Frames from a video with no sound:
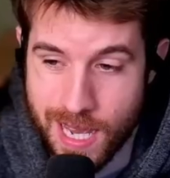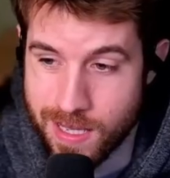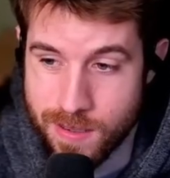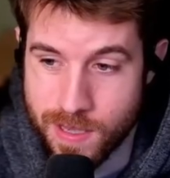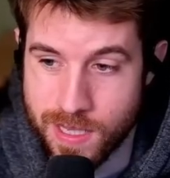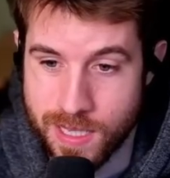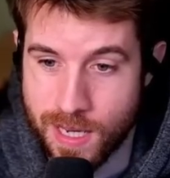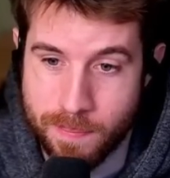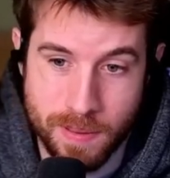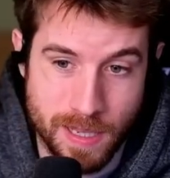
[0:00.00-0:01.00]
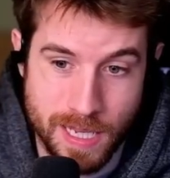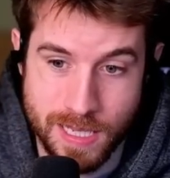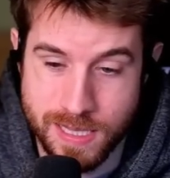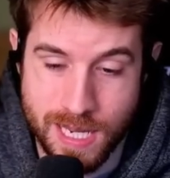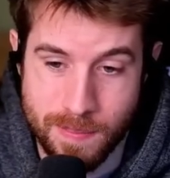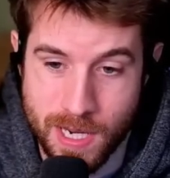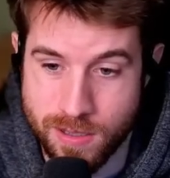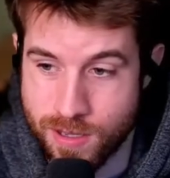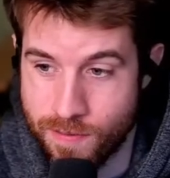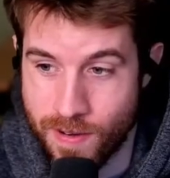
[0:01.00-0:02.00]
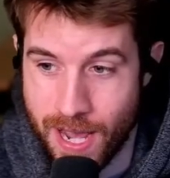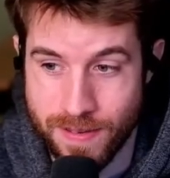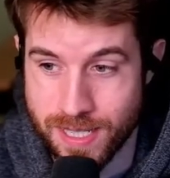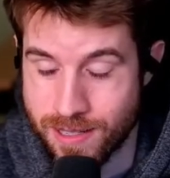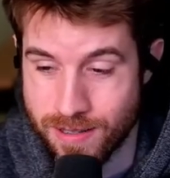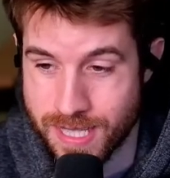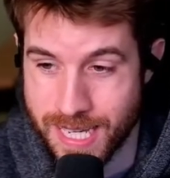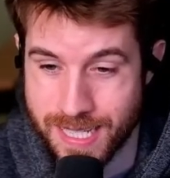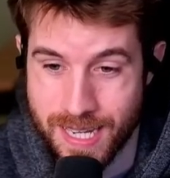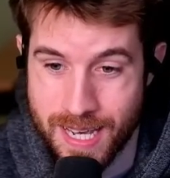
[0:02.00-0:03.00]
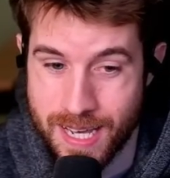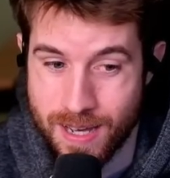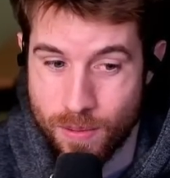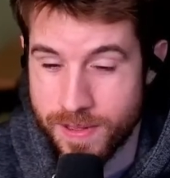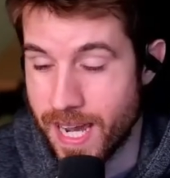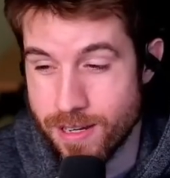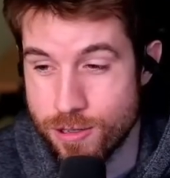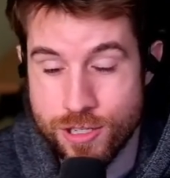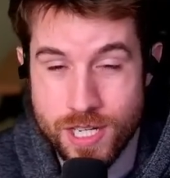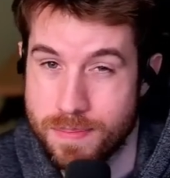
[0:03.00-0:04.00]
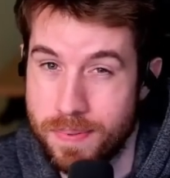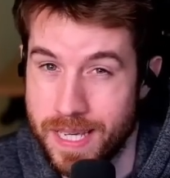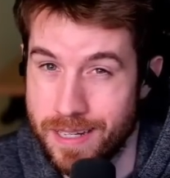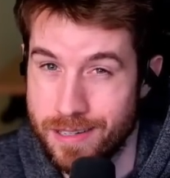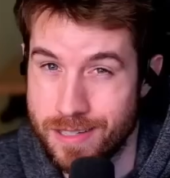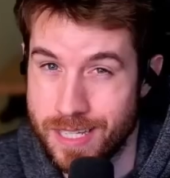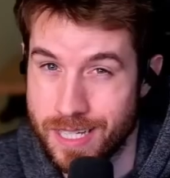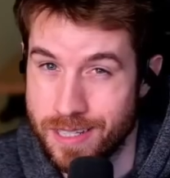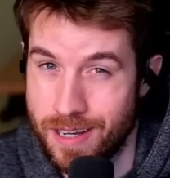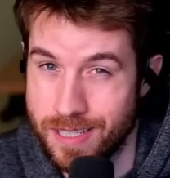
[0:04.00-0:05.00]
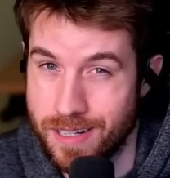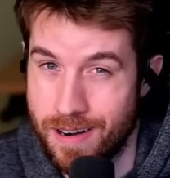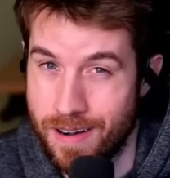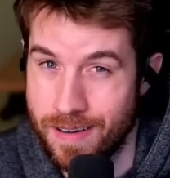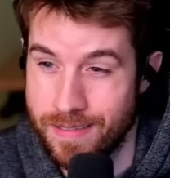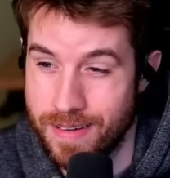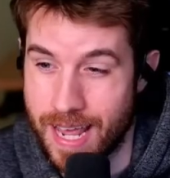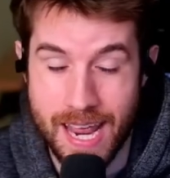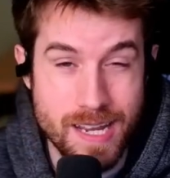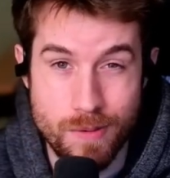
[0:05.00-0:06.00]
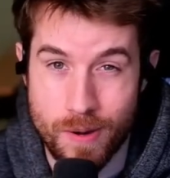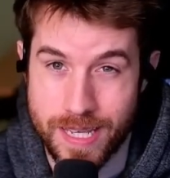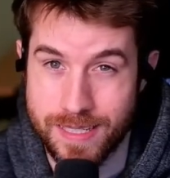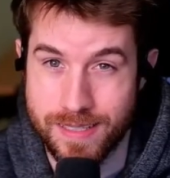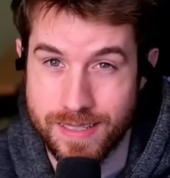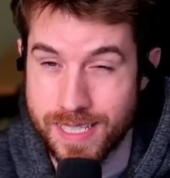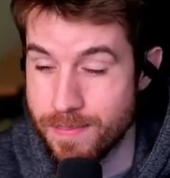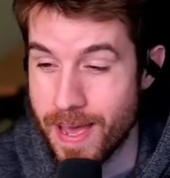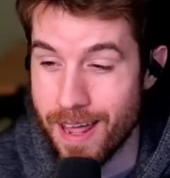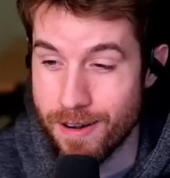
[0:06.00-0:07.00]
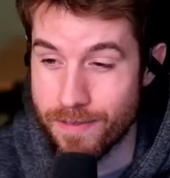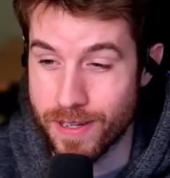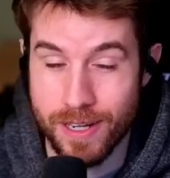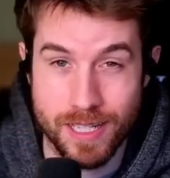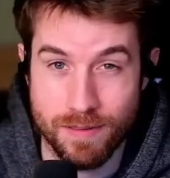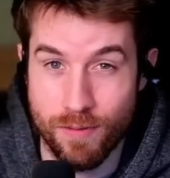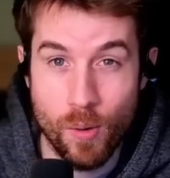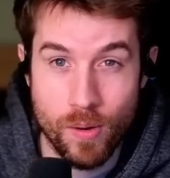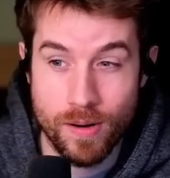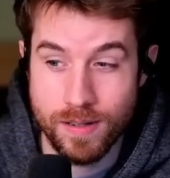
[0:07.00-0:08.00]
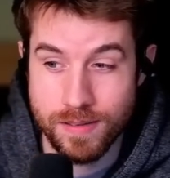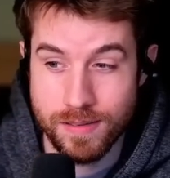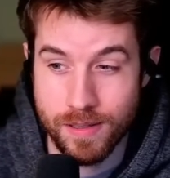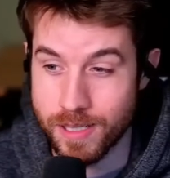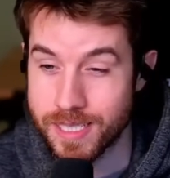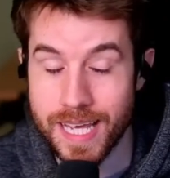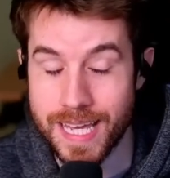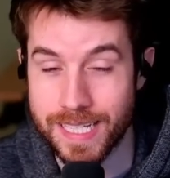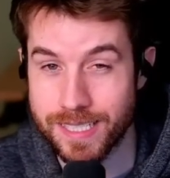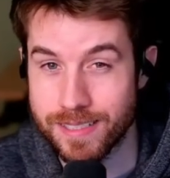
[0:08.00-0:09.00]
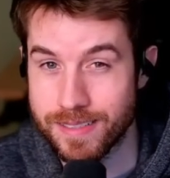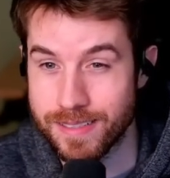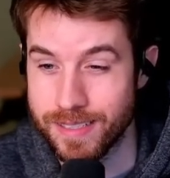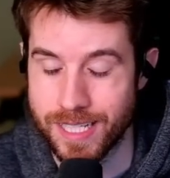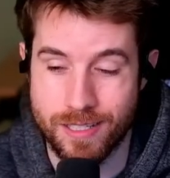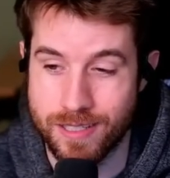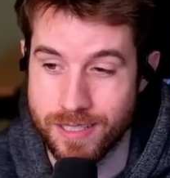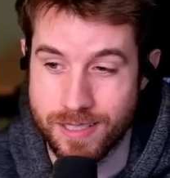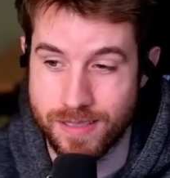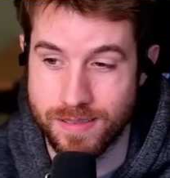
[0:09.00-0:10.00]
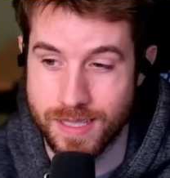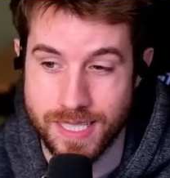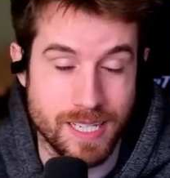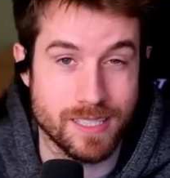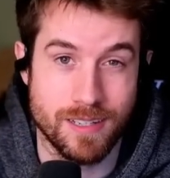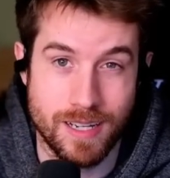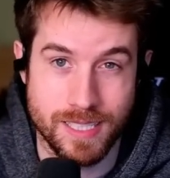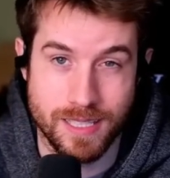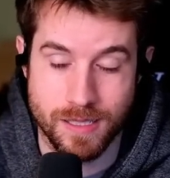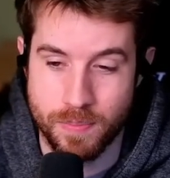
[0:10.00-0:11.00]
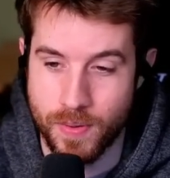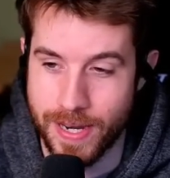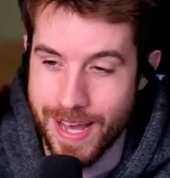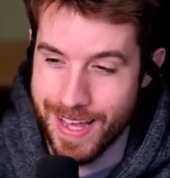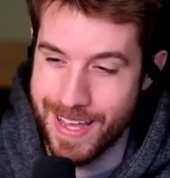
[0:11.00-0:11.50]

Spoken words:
you got to play Sandman on turn 5 and it's turn 6, well, now you're just playing your 6 cost card anyways. Doesn't matter if it costs 4 or 6. It's just a 6 cost at this point.